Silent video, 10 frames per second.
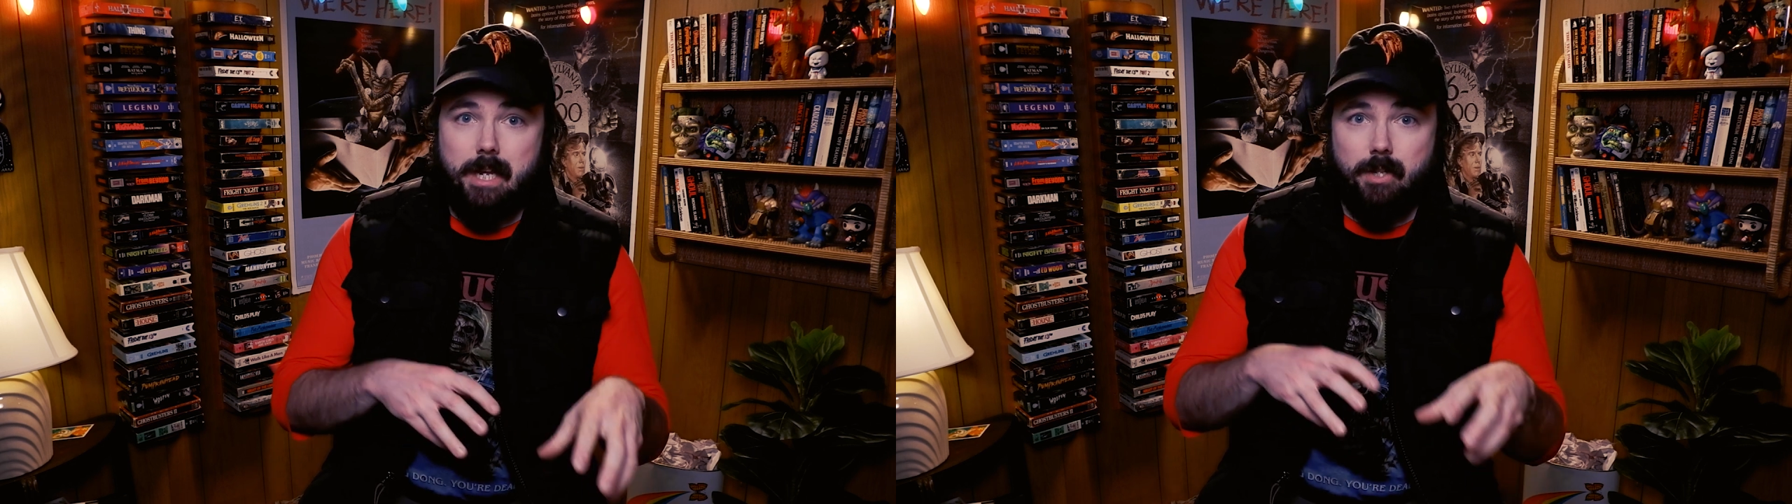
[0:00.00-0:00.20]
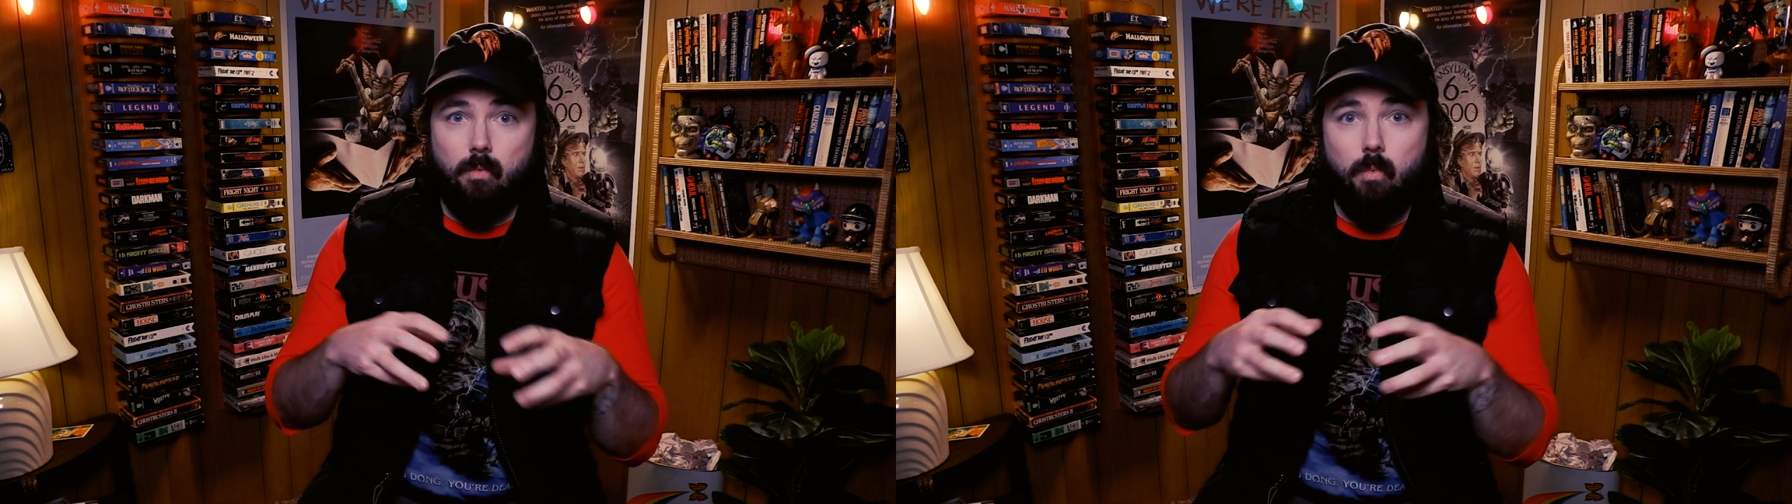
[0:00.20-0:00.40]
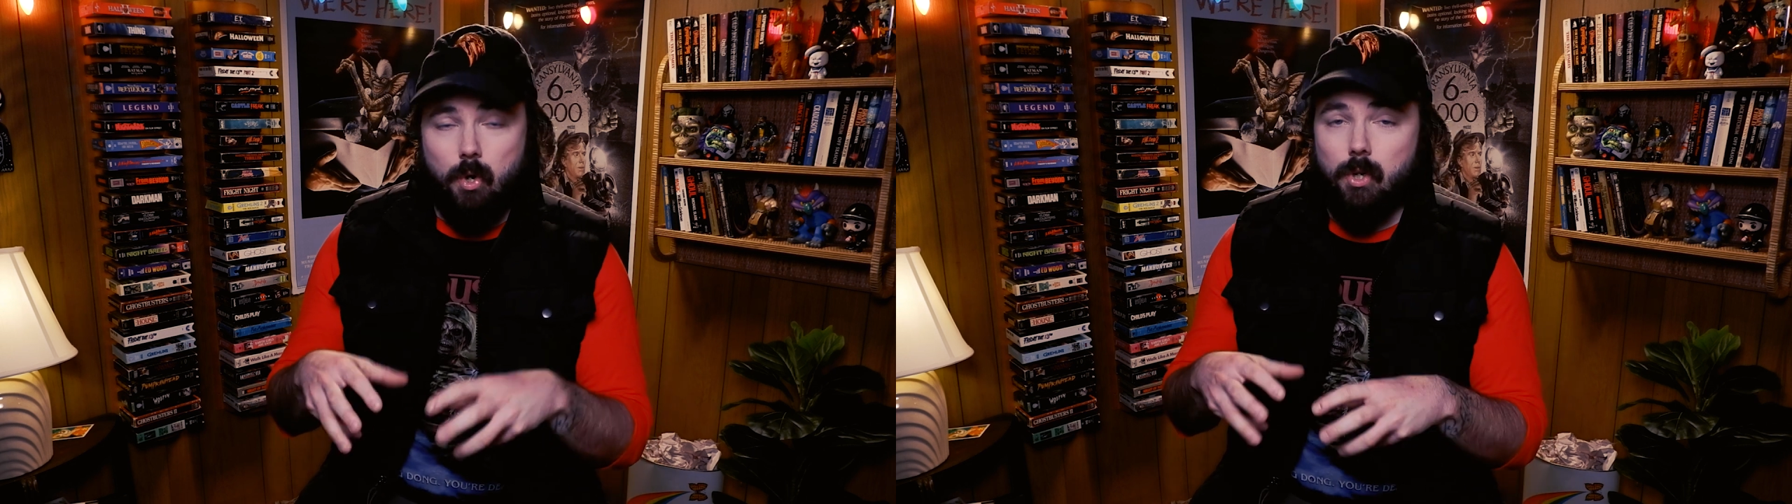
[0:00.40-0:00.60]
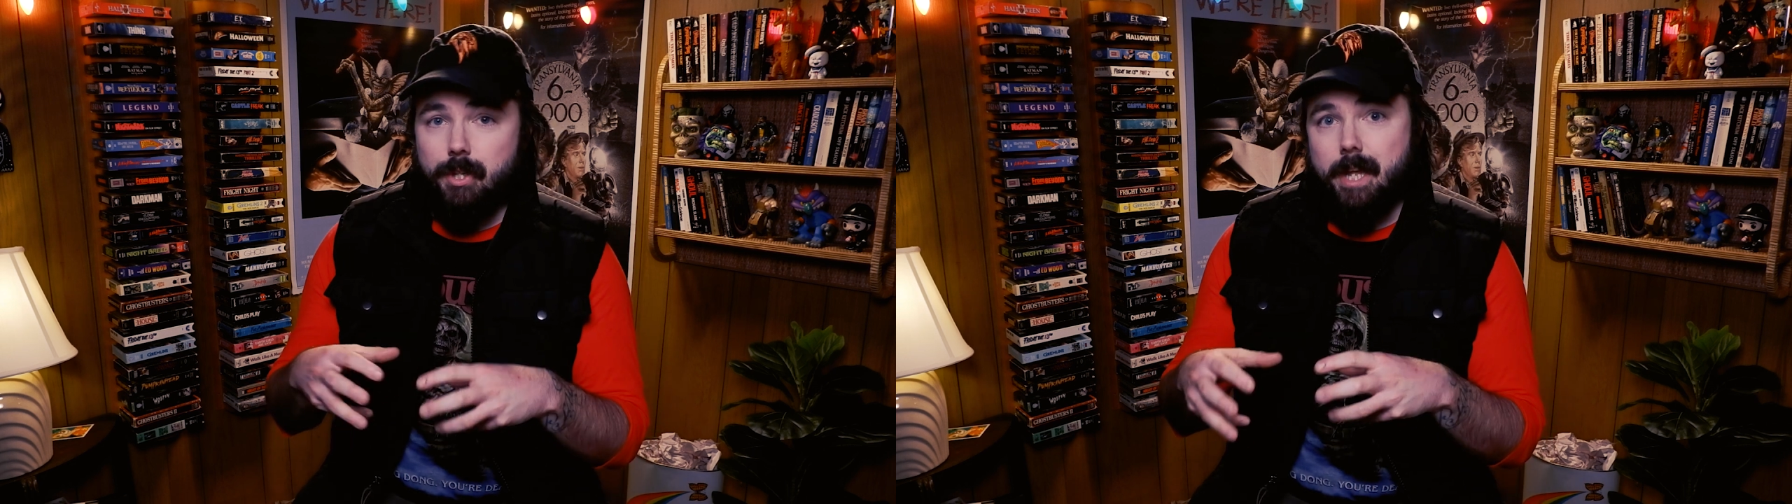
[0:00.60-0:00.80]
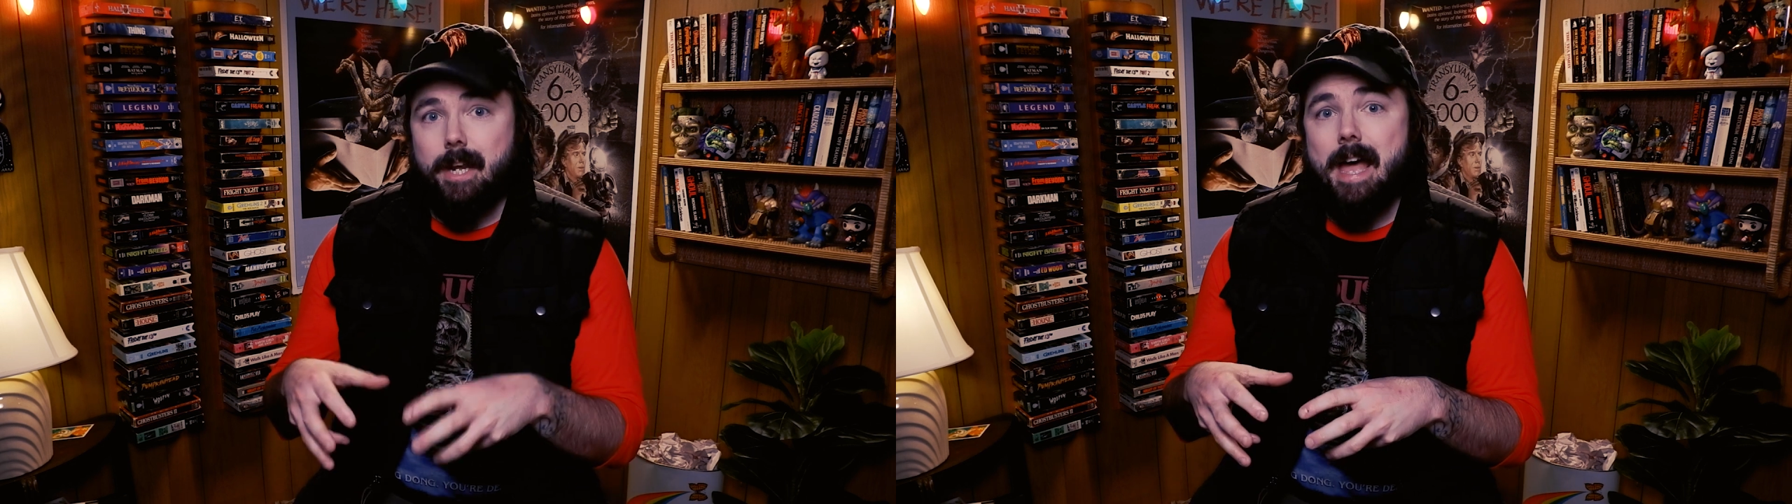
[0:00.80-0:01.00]
and the
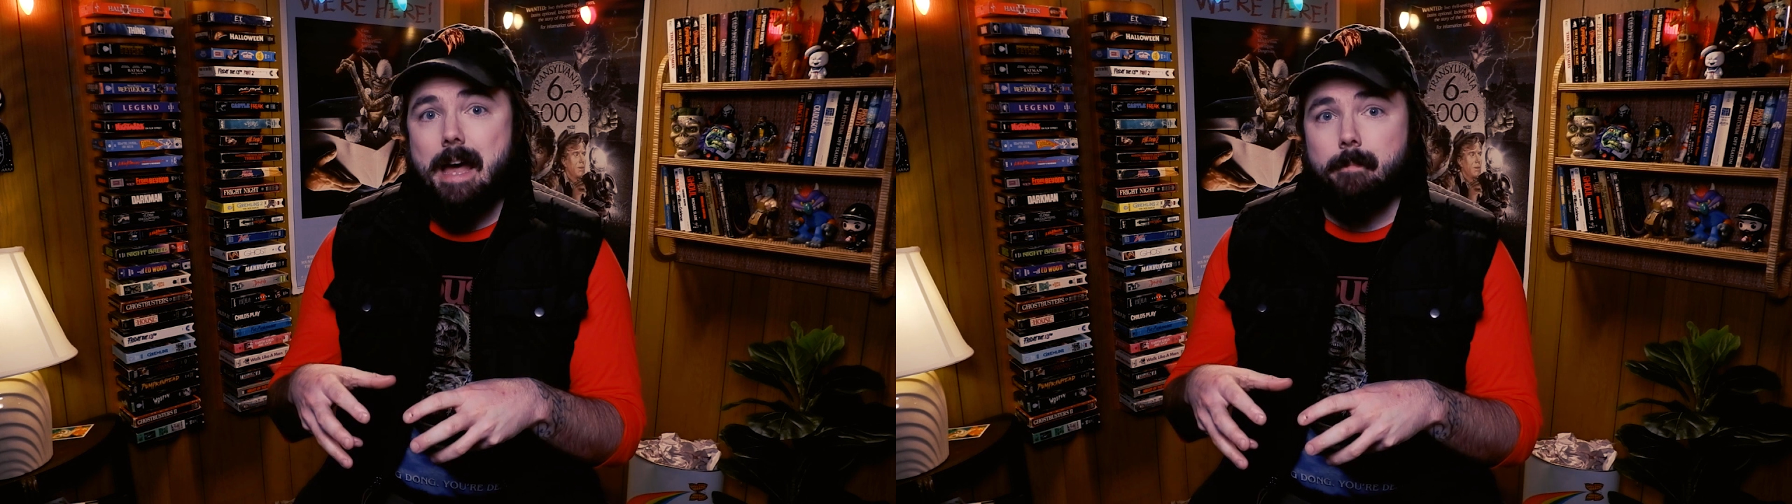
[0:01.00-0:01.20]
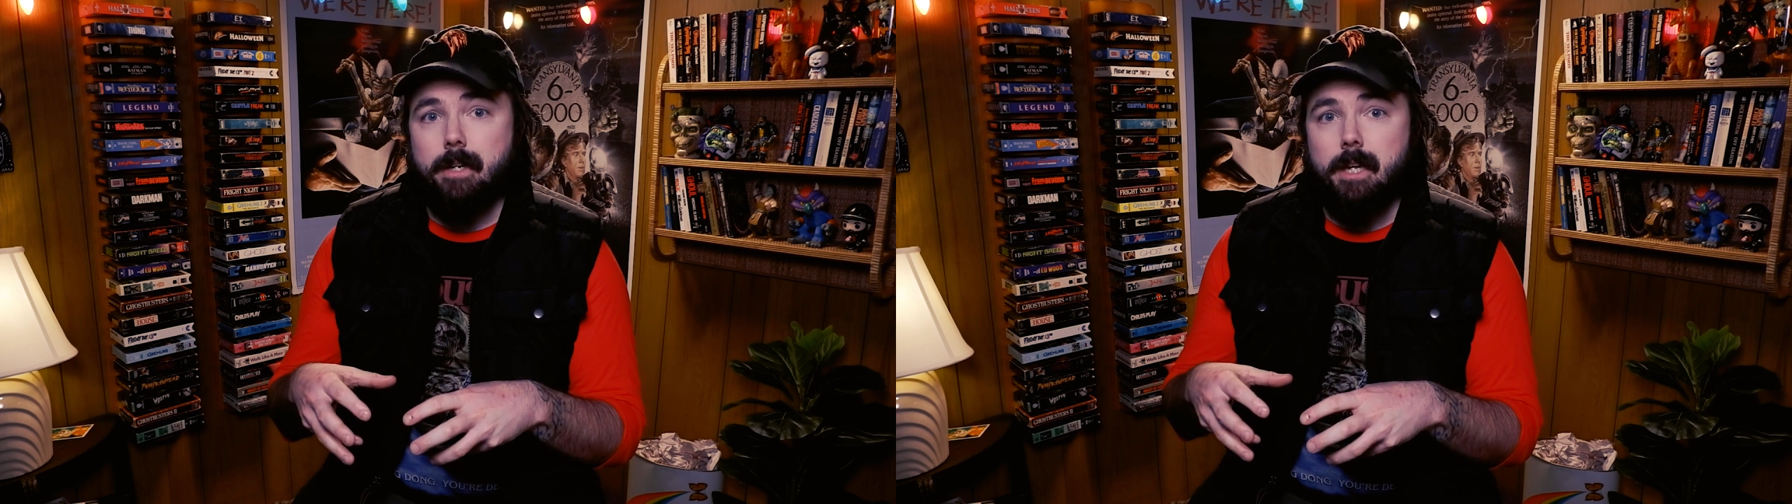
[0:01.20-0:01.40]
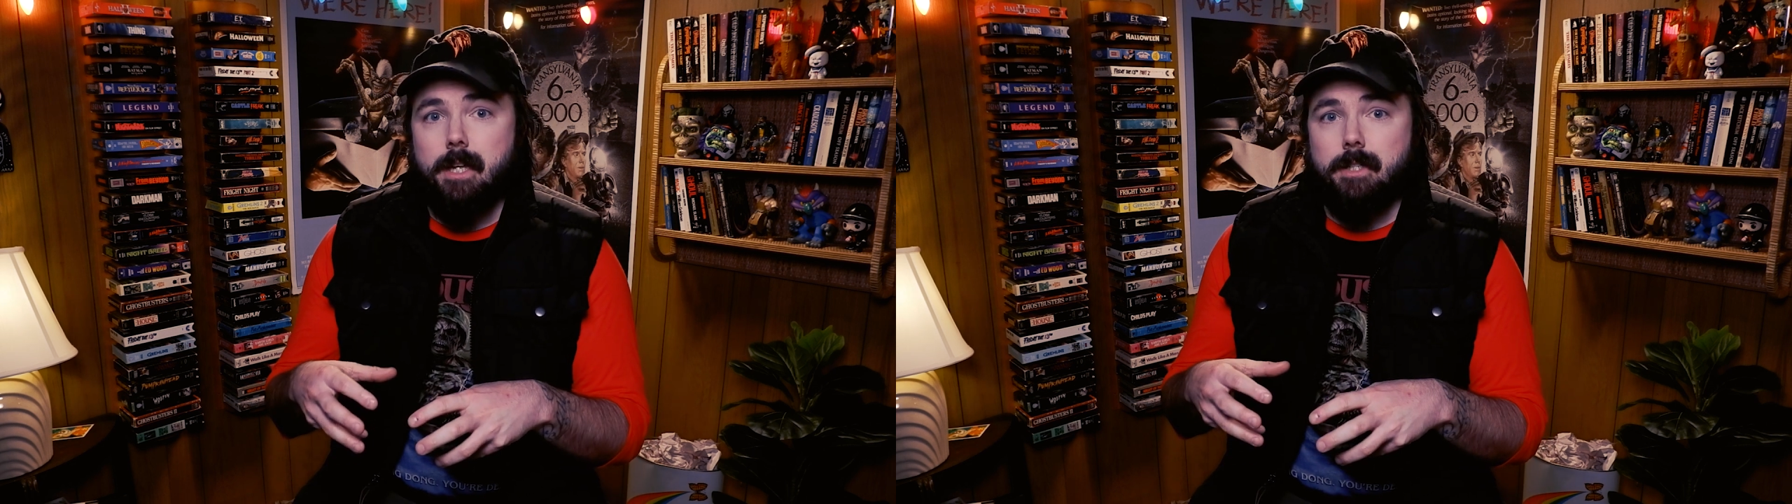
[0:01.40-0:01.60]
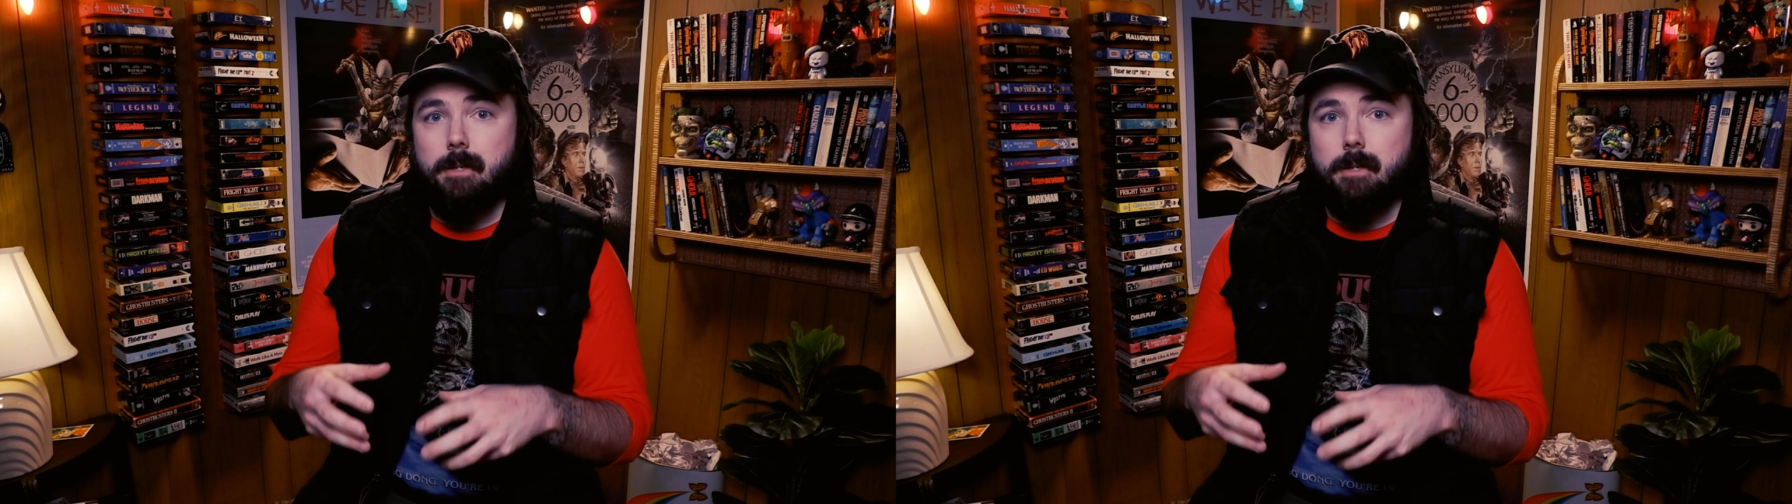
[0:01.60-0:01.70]
world they inhabit